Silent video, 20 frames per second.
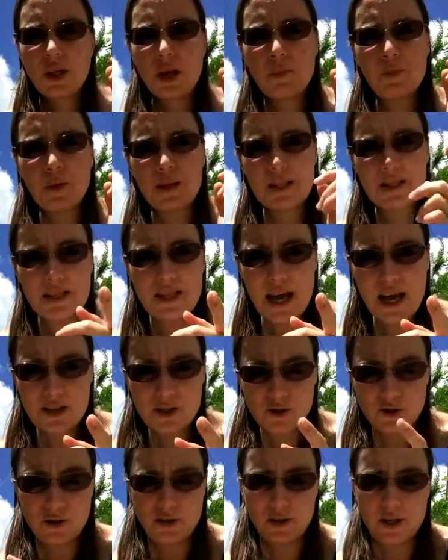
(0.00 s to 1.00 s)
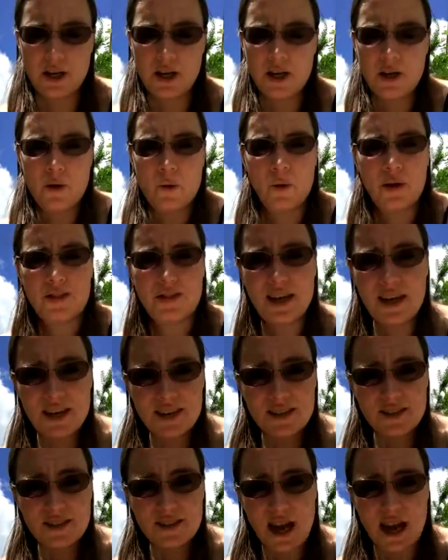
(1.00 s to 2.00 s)
but it's natural. With
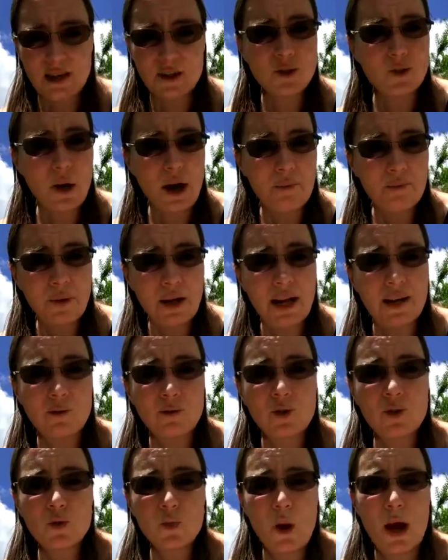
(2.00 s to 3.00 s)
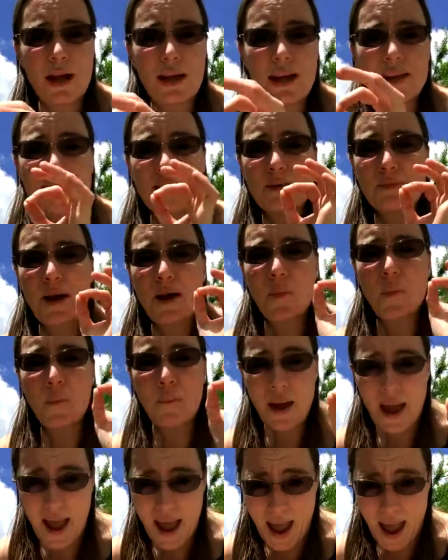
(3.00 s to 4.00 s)
this, I sweat, but I don't sweat and smell
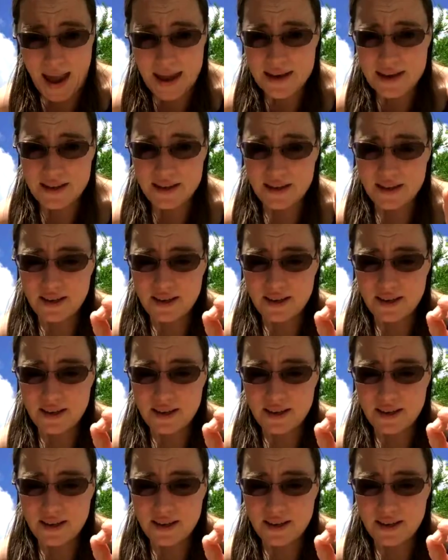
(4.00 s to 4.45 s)
bad.